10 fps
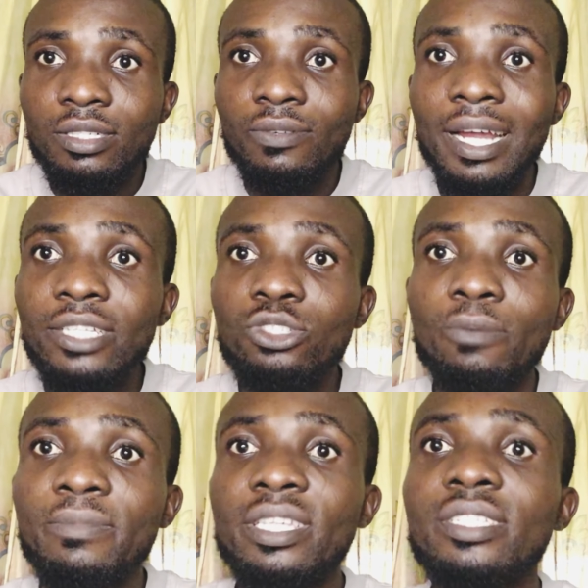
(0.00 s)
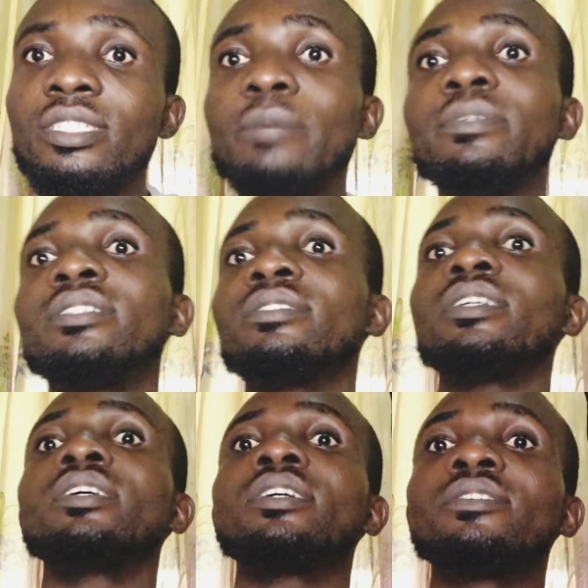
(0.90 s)
write some things i mean
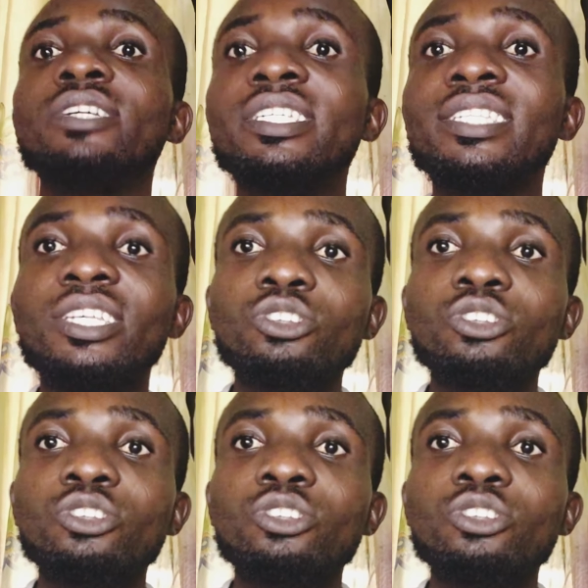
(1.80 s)
register